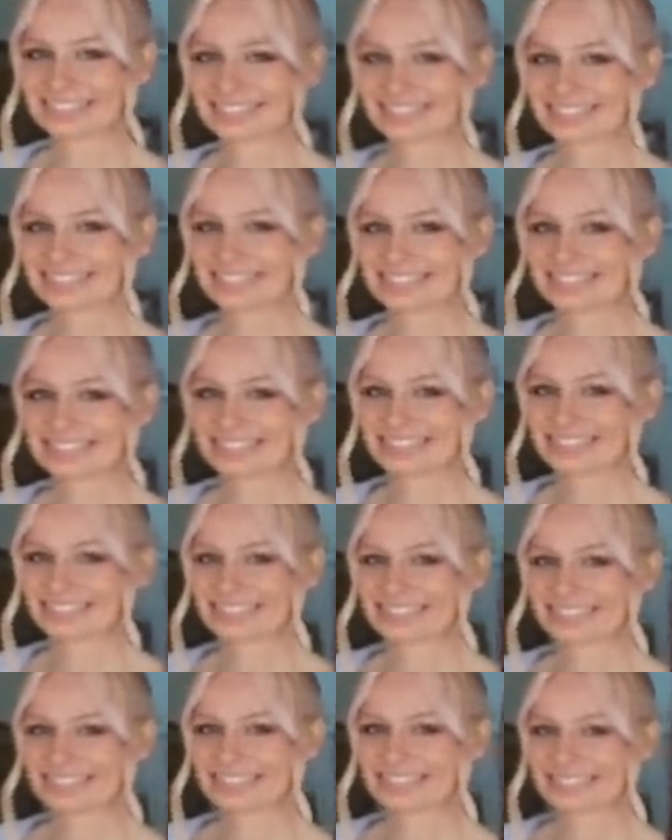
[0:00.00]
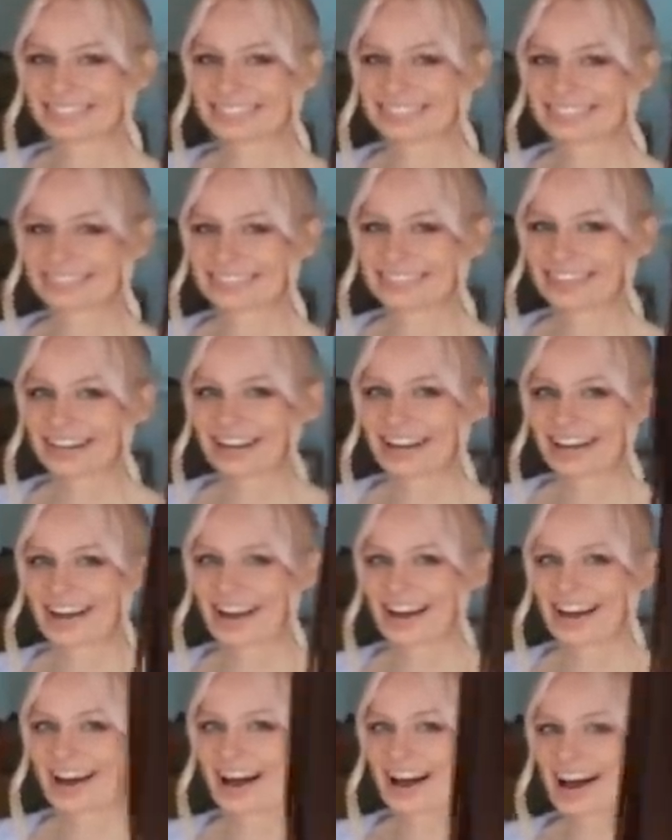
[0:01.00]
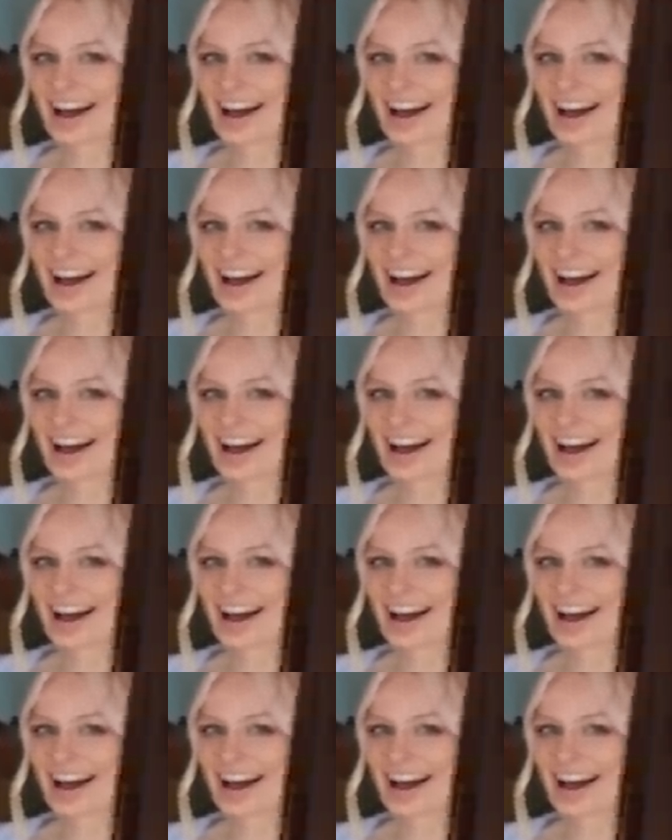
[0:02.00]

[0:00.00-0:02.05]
The person shown says nothing.